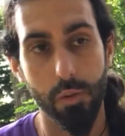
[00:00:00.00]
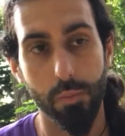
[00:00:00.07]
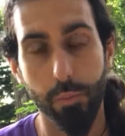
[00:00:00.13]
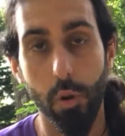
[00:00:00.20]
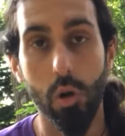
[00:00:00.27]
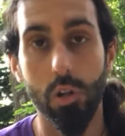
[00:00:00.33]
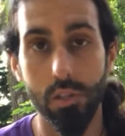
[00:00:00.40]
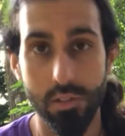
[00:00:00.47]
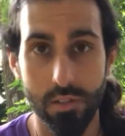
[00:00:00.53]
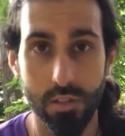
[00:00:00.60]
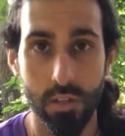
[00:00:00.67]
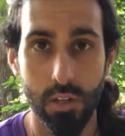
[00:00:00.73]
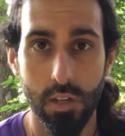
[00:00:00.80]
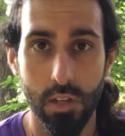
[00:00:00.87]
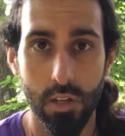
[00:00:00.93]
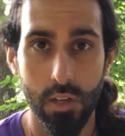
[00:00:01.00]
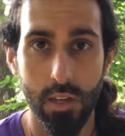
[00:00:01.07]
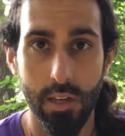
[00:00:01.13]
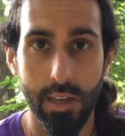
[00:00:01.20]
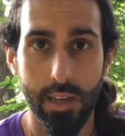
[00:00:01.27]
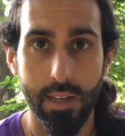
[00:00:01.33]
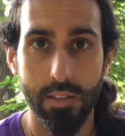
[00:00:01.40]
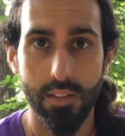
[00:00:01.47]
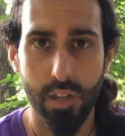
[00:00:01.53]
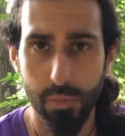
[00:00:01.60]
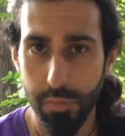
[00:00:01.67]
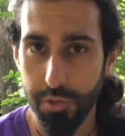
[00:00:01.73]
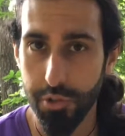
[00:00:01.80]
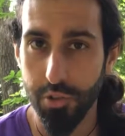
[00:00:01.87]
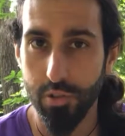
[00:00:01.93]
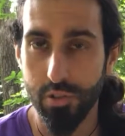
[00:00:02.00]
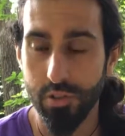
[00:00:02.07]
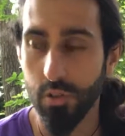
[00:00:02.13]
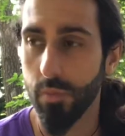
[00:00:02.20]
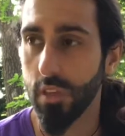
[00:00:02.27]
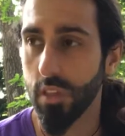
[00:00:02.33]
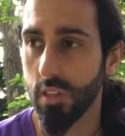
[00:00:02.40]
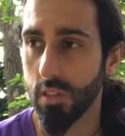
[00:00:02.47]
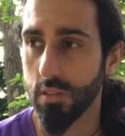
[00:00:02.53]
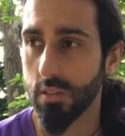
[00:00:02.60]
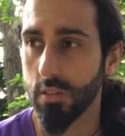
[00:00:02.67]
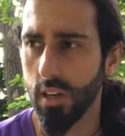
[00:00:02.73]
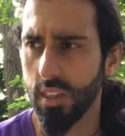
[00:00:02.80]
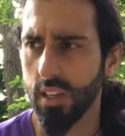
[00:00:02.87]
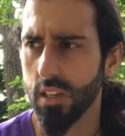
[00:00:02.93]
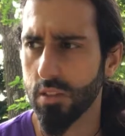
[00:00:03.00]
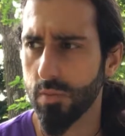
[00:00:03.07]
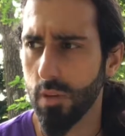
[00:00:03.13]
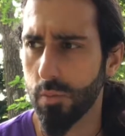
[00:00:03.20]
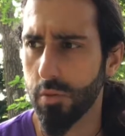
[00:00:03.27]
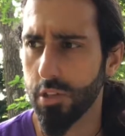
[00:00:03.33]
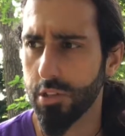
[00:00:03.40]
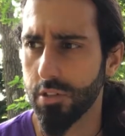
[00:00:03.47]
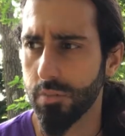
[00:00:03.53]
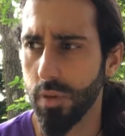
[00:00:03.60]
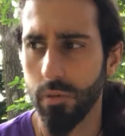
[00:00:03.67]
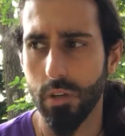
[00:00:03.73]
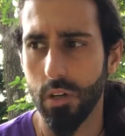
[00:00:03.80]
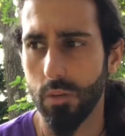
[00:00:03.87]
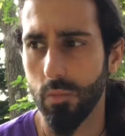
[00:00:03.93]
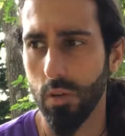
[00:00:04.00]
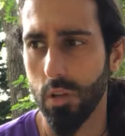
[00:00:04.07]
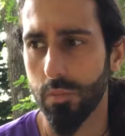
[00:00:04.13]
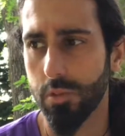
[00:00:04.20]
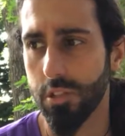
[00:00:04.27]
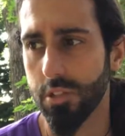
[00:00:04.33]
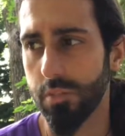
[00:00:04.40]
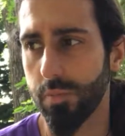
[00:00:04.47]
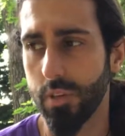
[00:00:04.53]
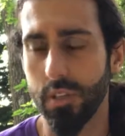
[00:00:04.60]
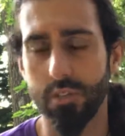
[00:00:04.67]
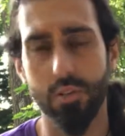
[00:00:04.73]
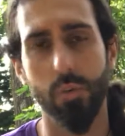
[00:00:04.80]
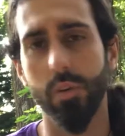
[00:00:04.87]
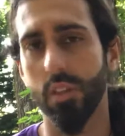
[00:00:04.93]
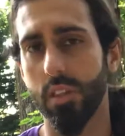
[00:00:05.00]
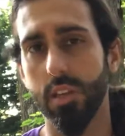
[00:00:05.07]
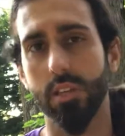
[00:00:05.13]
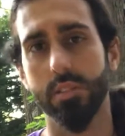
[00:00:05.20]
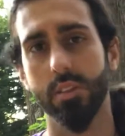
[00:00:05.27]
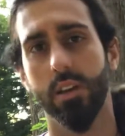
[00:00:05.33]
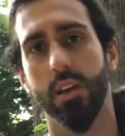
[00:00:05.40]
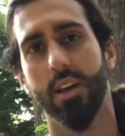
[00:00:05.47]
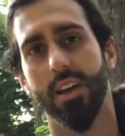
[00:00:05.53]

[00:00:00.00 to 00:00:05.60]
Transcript: pulse, and temperature, so many things. I think it's blood pressure, maybe not blood pressure, but so many things.